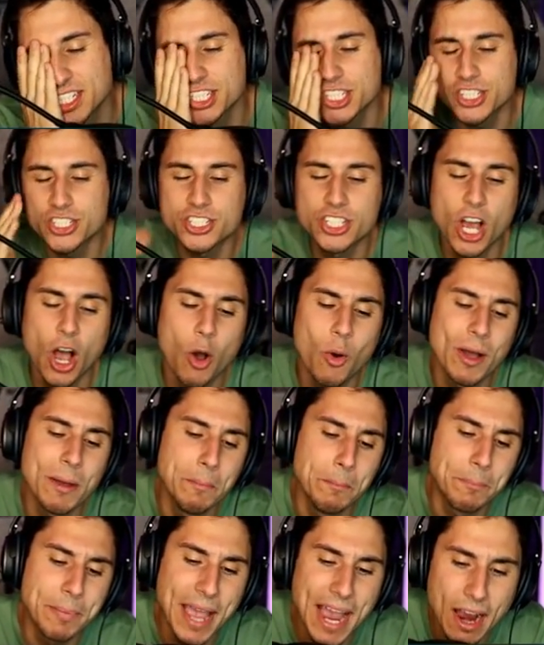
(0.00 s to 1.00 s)
is so
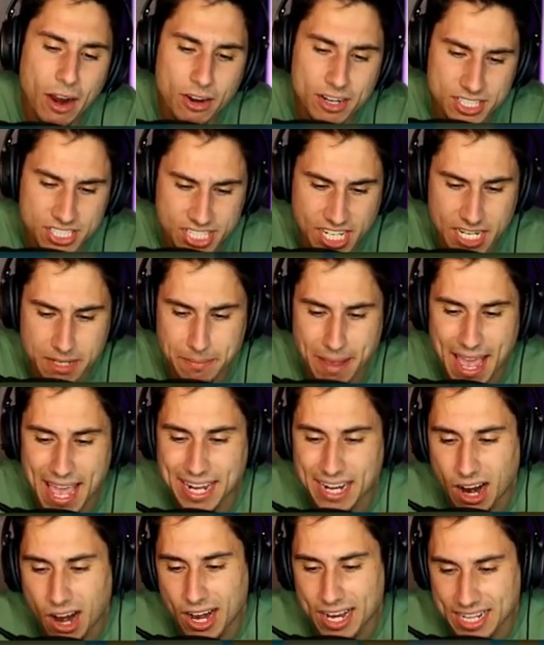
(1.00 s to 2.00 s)
embarrassing,
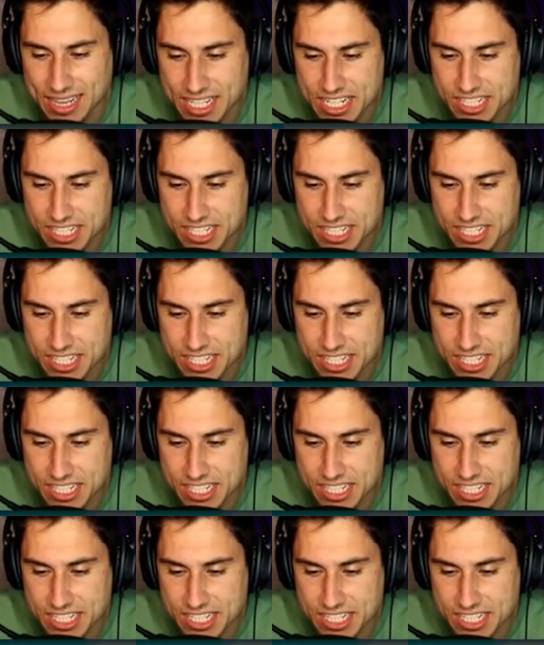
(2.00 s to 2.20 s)
man. All right, at